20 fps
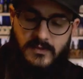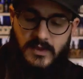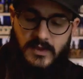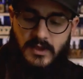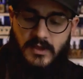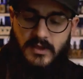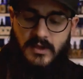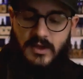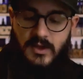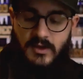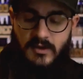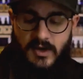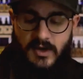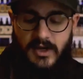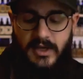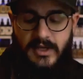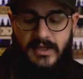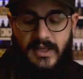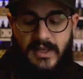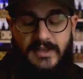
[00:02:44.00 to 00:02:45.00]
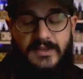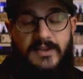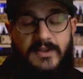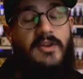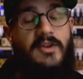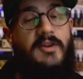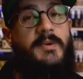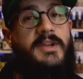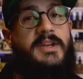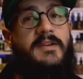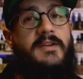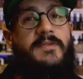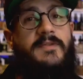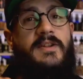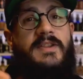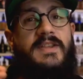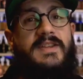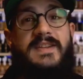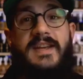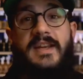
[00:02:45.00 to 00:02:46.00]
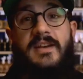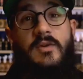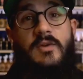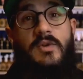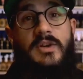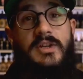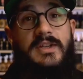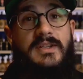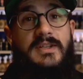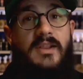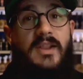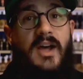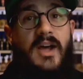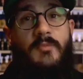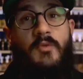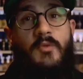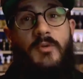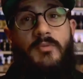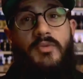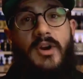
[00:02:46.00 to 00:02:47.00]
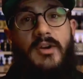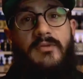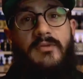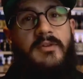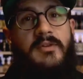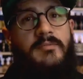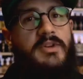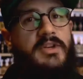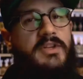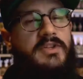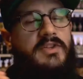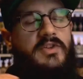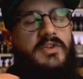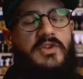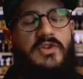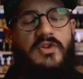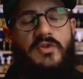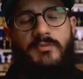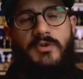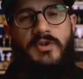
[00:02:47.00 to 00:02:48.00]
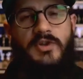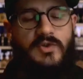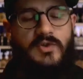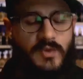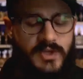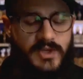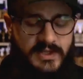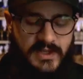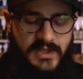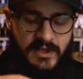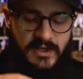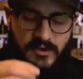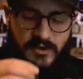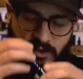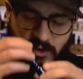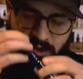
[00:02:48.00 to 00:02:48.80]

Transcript: All right. That's a little bit different. The sandalwood is a lot more prevalent, but it's a super sweet sandalwood.